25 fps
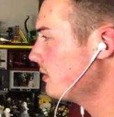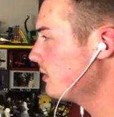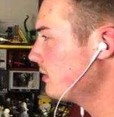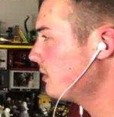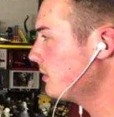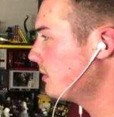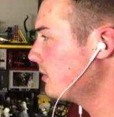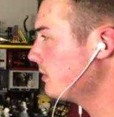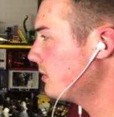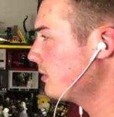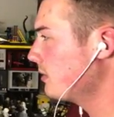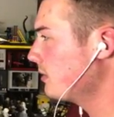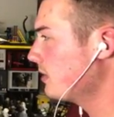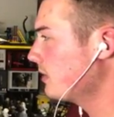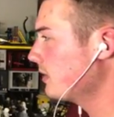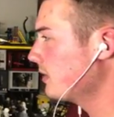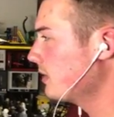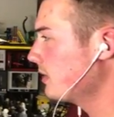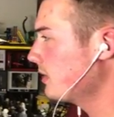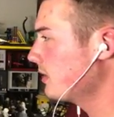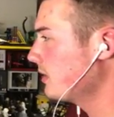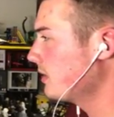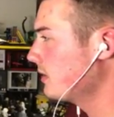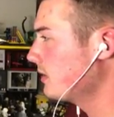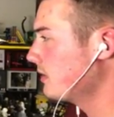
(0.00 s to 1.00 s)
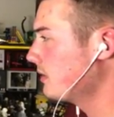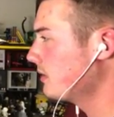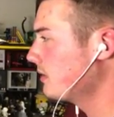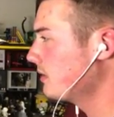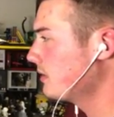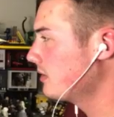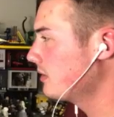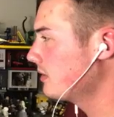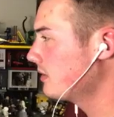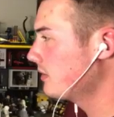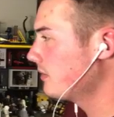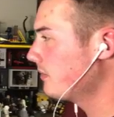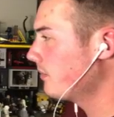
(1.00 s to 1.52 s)
Or
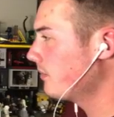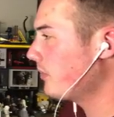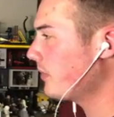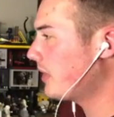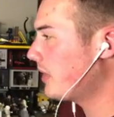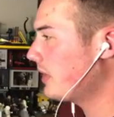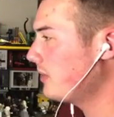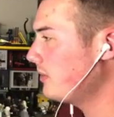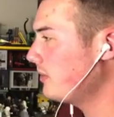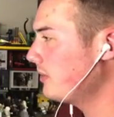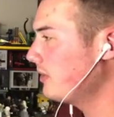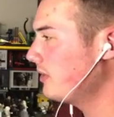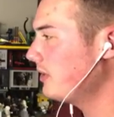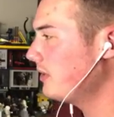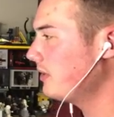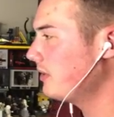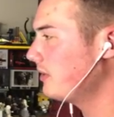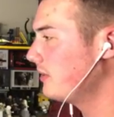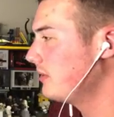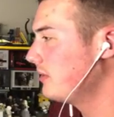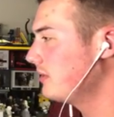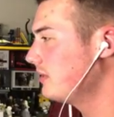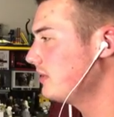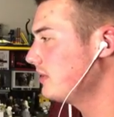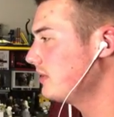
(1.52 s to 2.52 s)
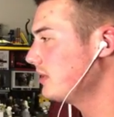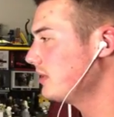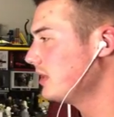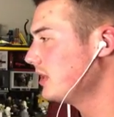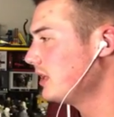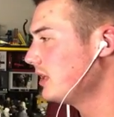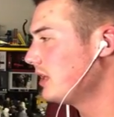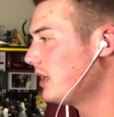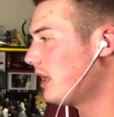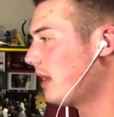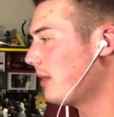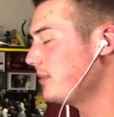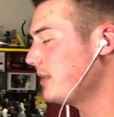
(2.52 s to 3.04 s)
I don't know.
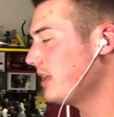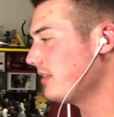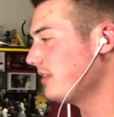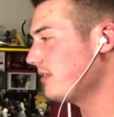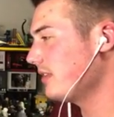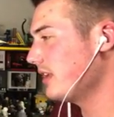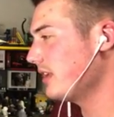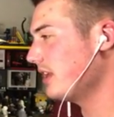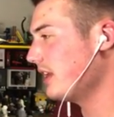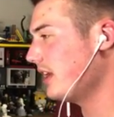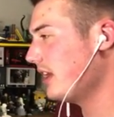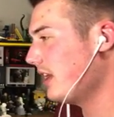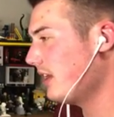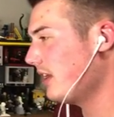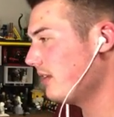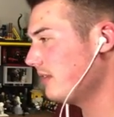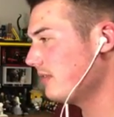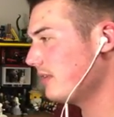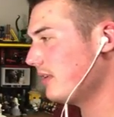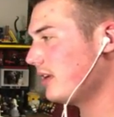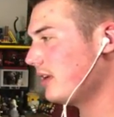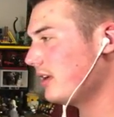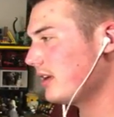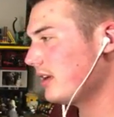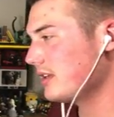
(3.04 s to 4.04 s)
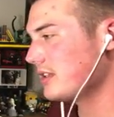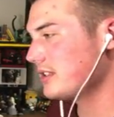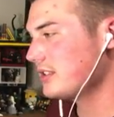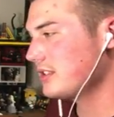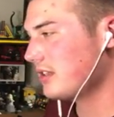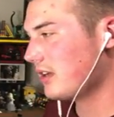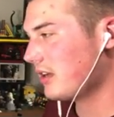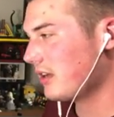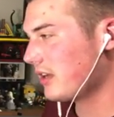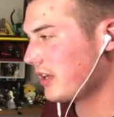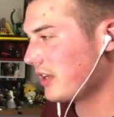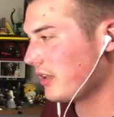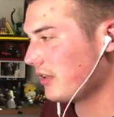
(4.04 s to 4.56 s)
I'm definitely gonna have
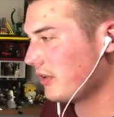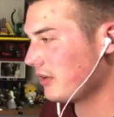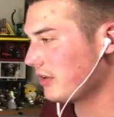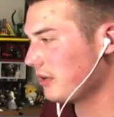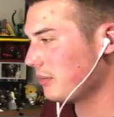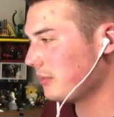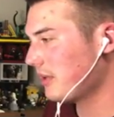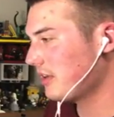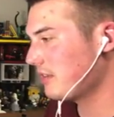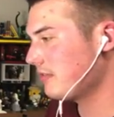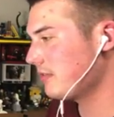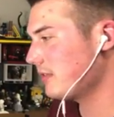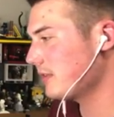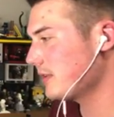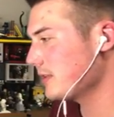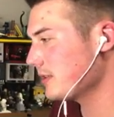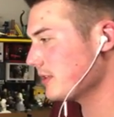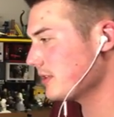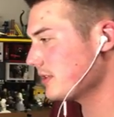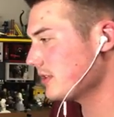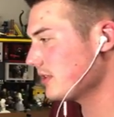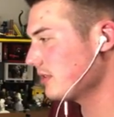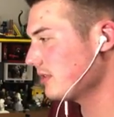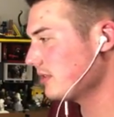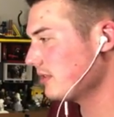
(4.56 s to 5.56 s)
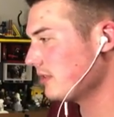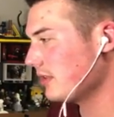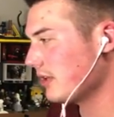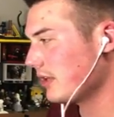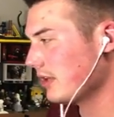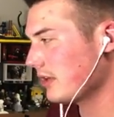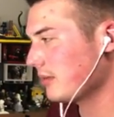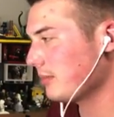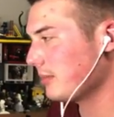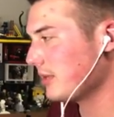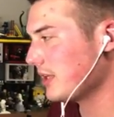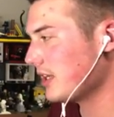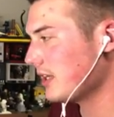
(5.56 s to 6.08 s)
Starkiller in my first
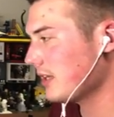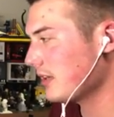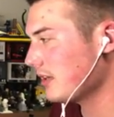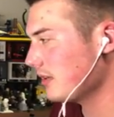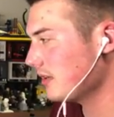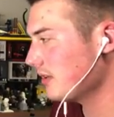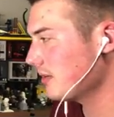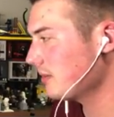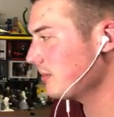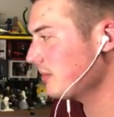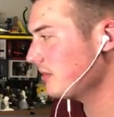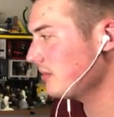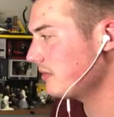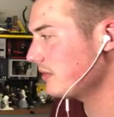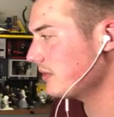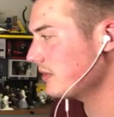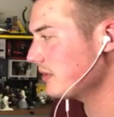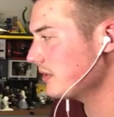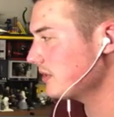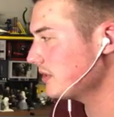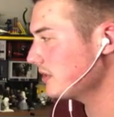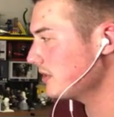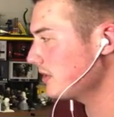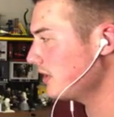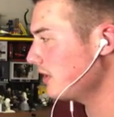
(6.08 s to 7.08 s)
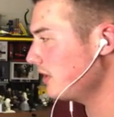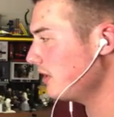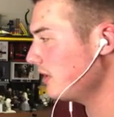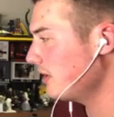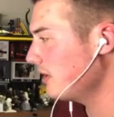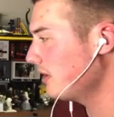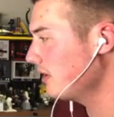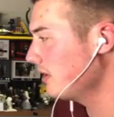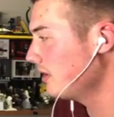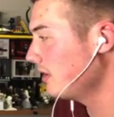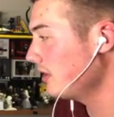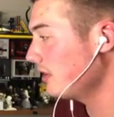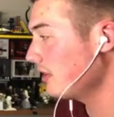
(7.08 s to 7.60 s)
lug mock, my first
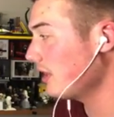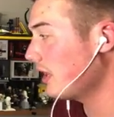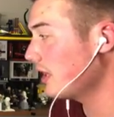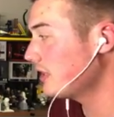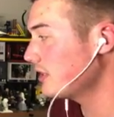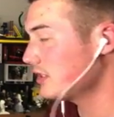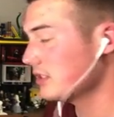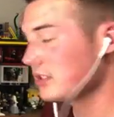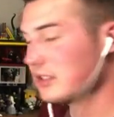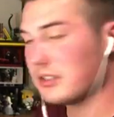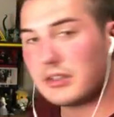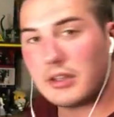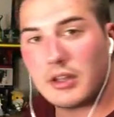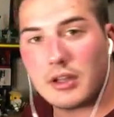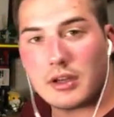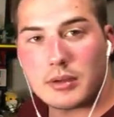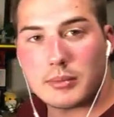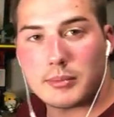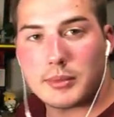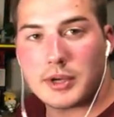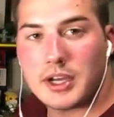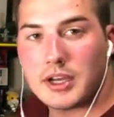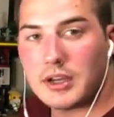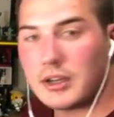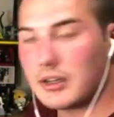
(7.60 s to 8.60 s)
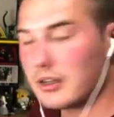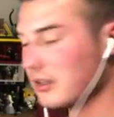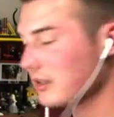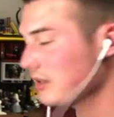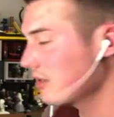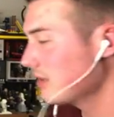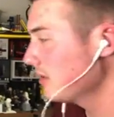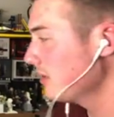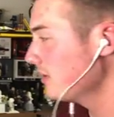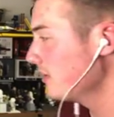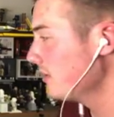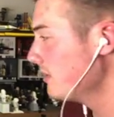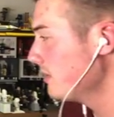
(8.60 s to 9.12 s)
Legends lug mock,
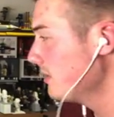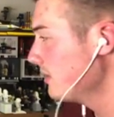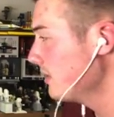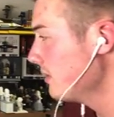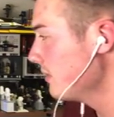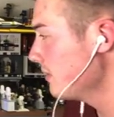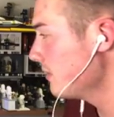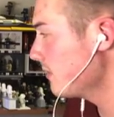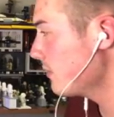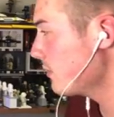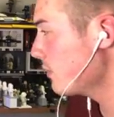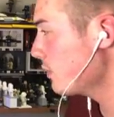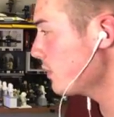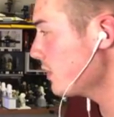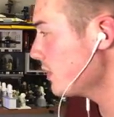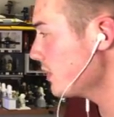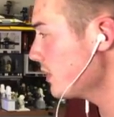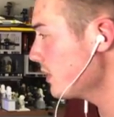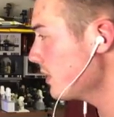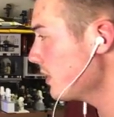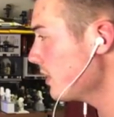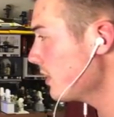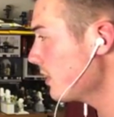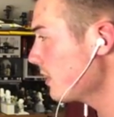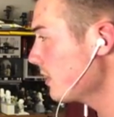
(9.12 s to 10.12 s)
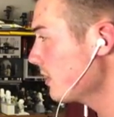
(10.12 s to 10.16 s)
for sure.